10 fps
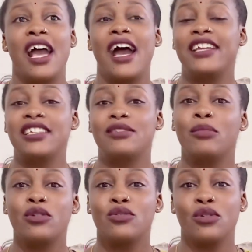I just
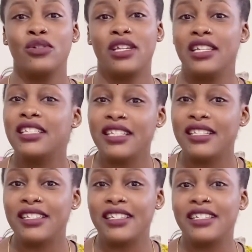bought all the
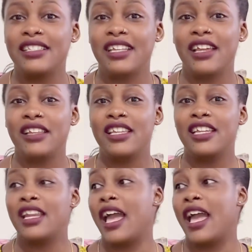necessities that I need.